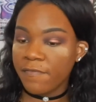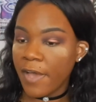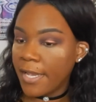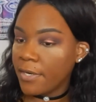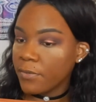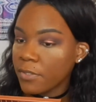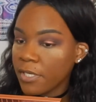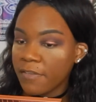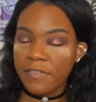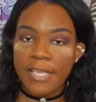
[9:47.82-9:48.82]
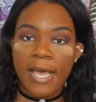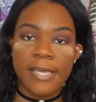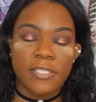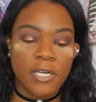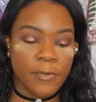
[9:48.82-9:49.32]
final look of the
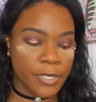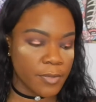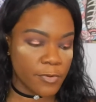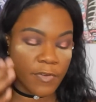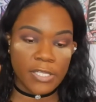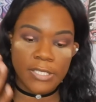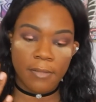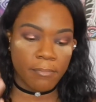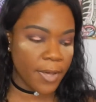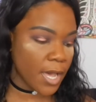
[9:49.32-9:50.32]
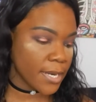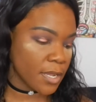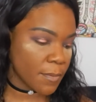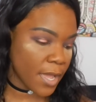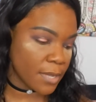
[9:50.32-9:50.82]
eyes are. We're gonna move on to the bottom.